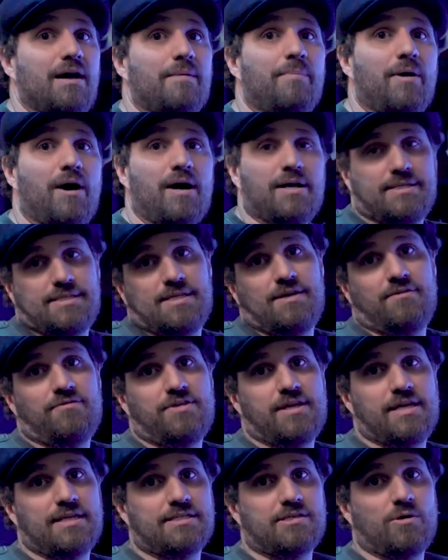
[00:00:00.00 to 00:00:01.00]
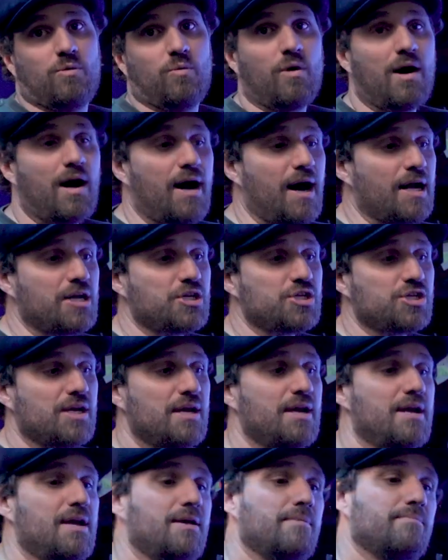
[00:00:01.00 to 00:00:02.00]
a positive thing to watch,
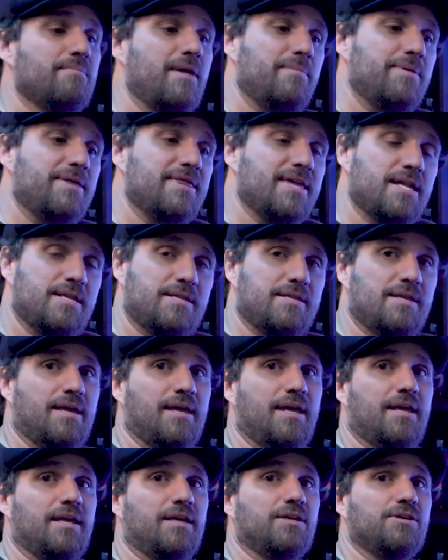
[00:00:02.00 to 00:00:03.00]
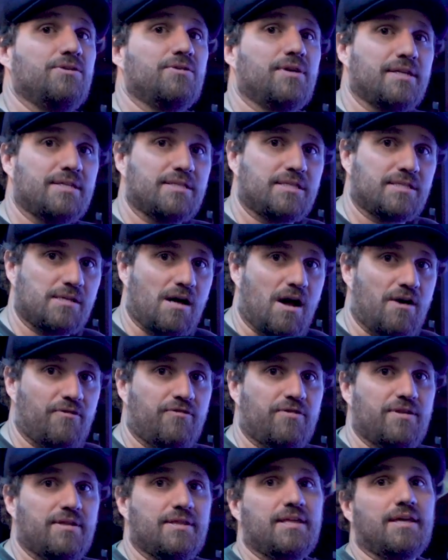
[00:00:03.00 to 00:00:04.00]
maybe then you can
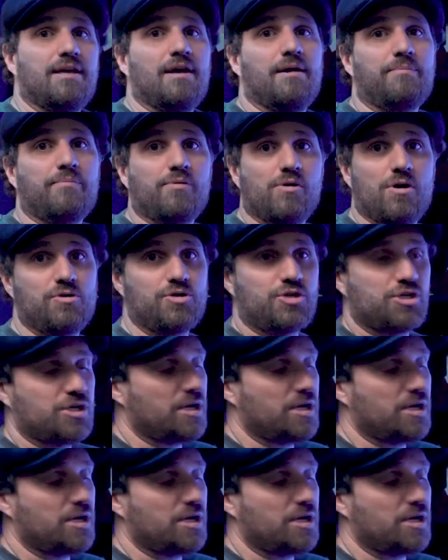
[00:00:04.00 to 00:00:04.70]
soften the approach